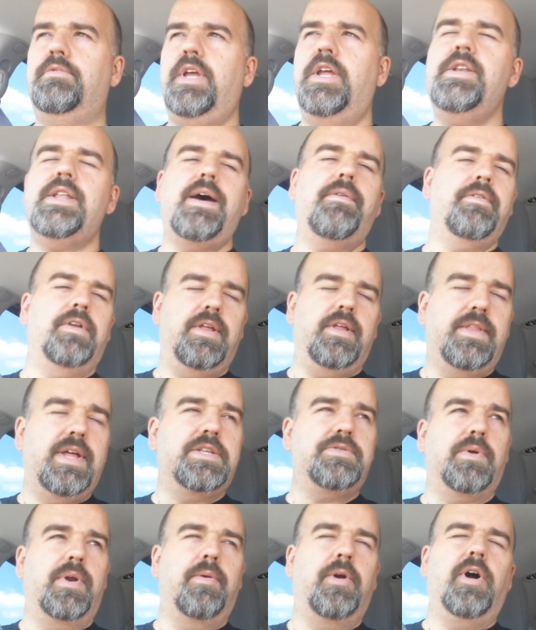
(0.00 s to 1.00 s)
indefinite,
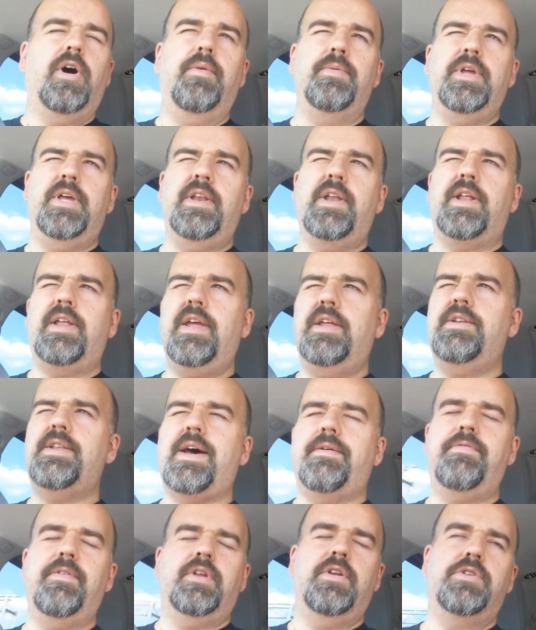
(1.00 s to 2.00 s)
that's what I'm called, the
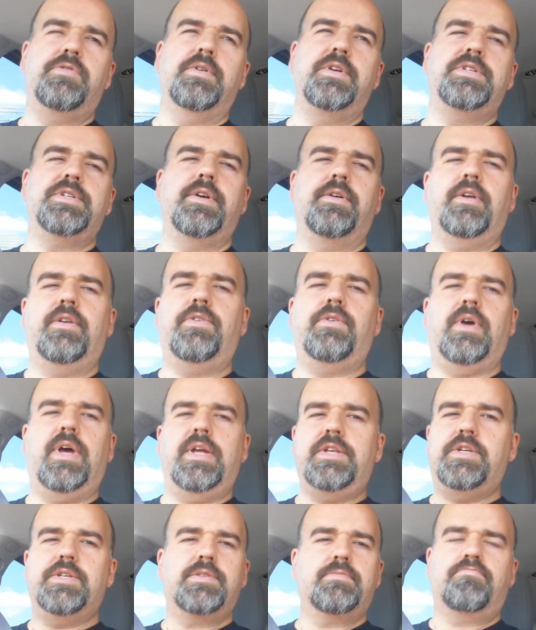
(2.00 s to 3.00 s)
indefinite tree series. So I
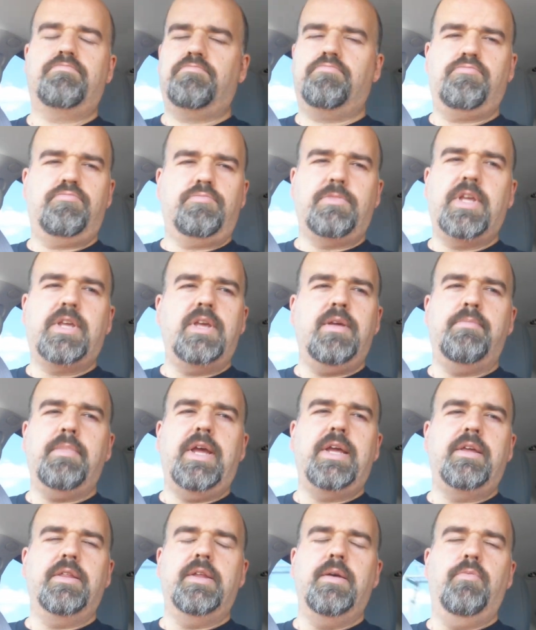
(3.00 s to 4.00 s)
just keep
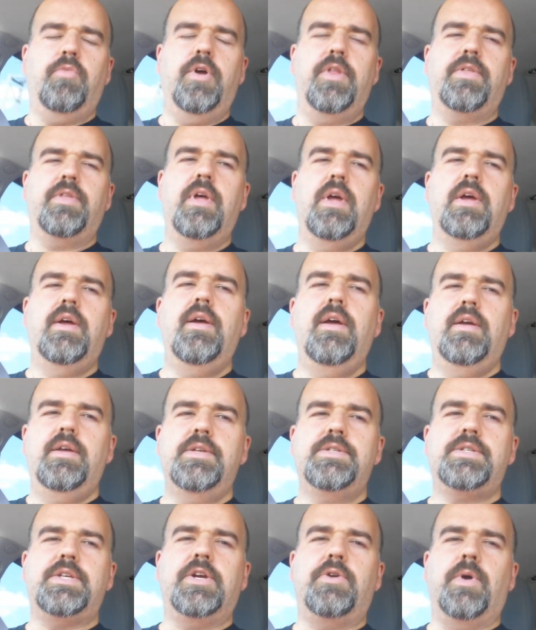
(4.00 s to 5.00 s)
making them with
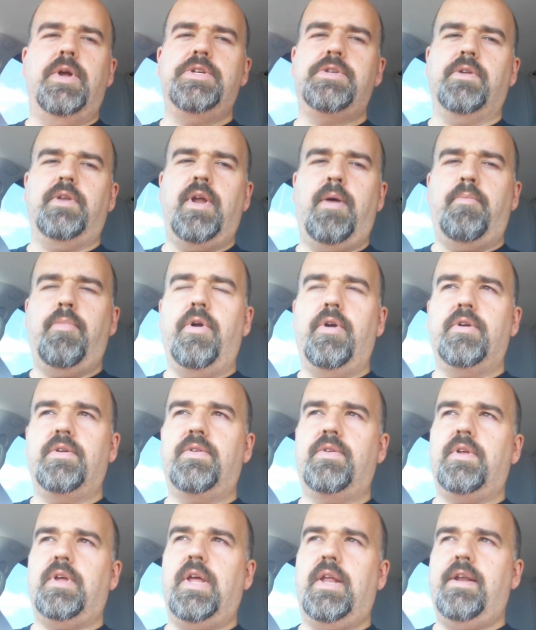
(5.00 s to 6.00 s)
sequential
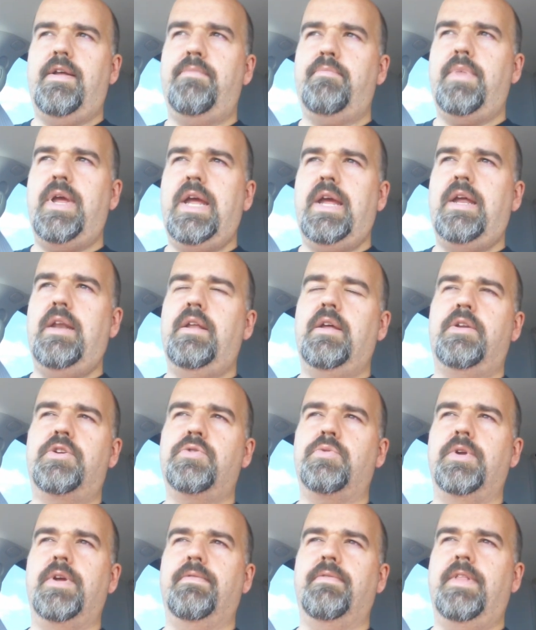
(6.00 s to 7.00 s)
numbers, and I've made a
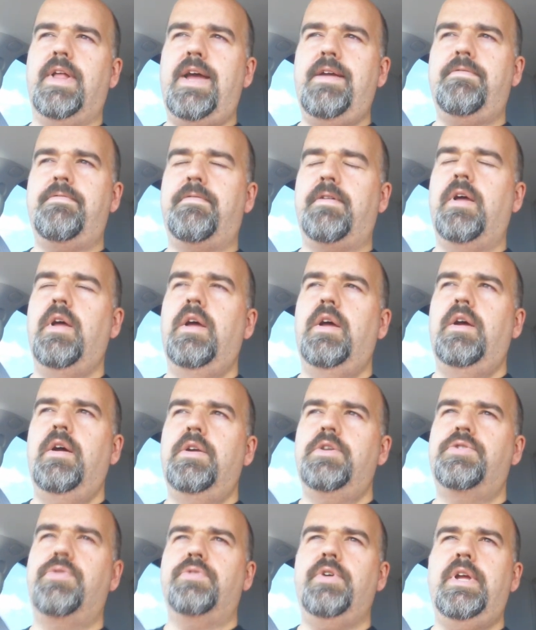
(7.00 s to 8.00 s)
Tree of Life
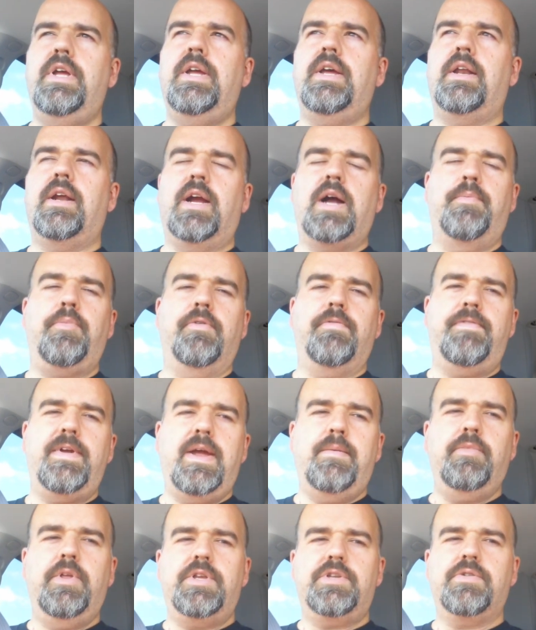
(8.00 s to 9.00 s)
tree and a couple
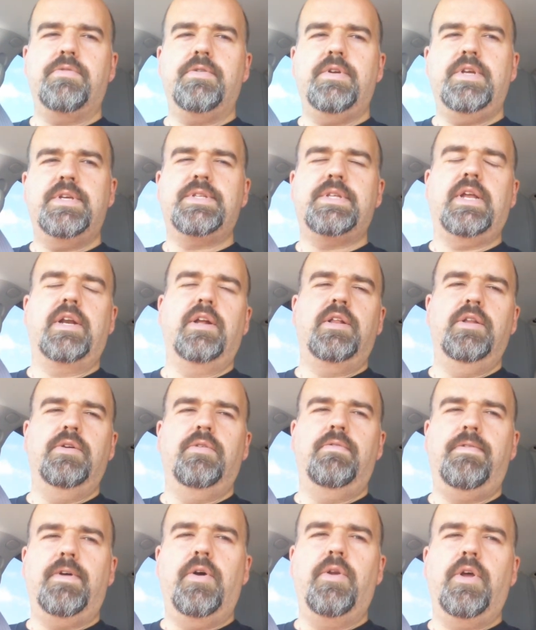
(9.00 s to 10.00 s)
family trees that
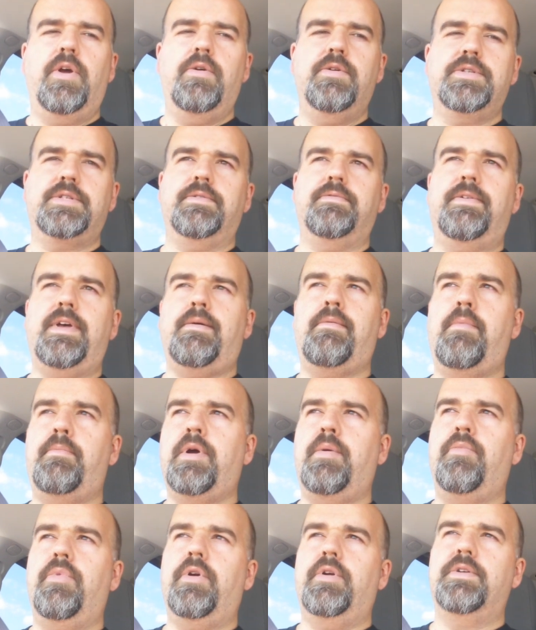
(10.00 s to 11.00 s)
include photos of family
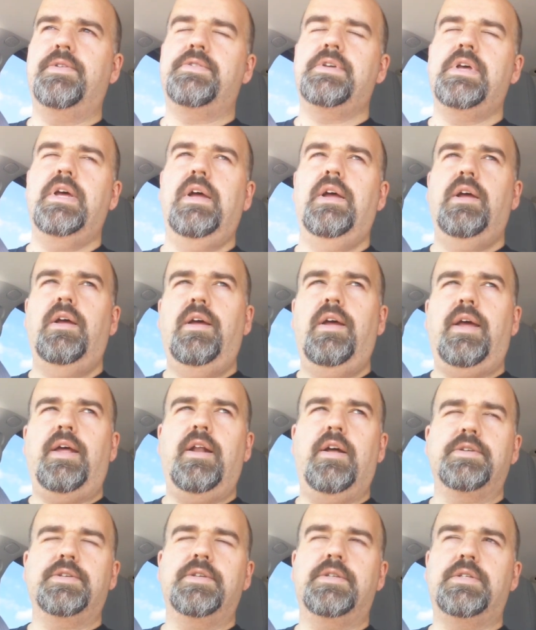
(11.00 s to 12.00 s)
members, and
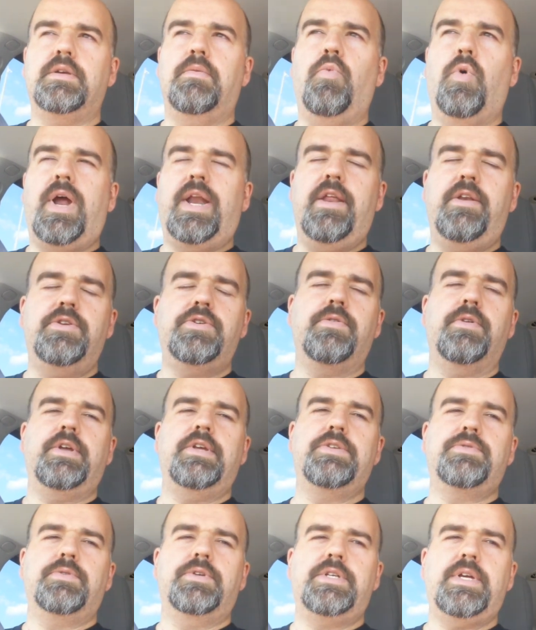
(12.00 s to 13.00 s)
also some wedding
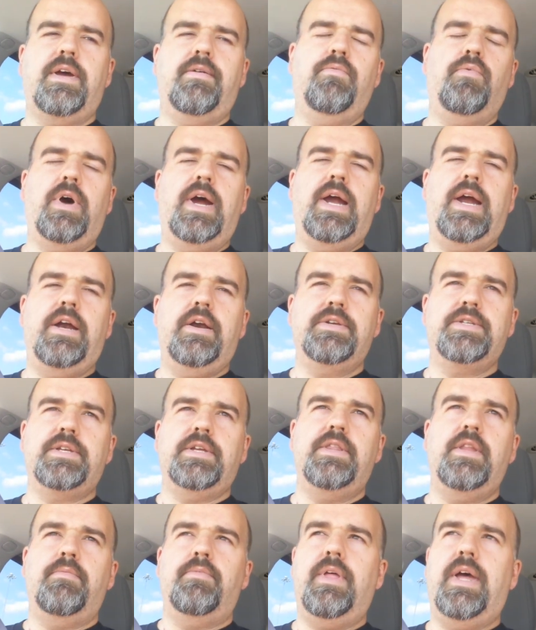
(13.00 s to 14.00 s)
trees which have wires
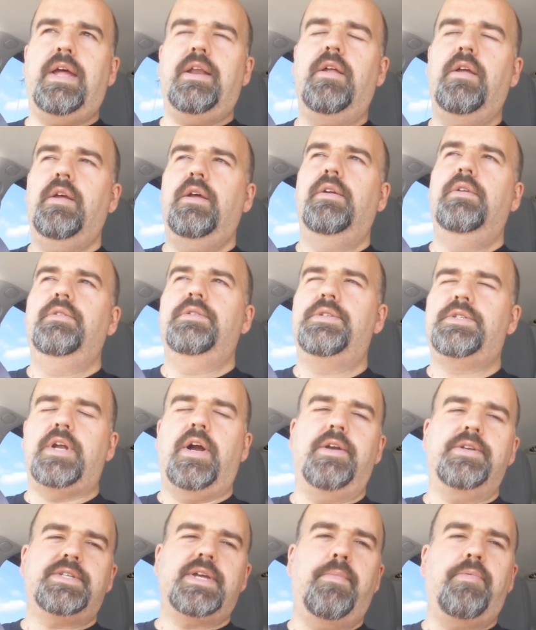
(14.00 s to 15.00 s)
in them that
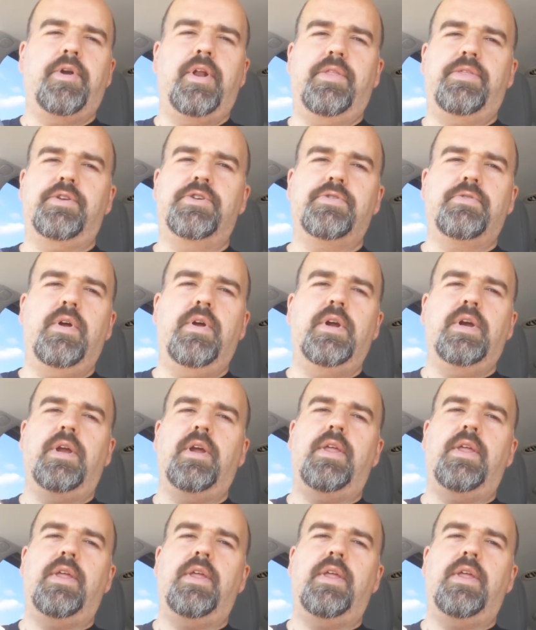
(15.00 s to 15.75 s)
start separate at the trunk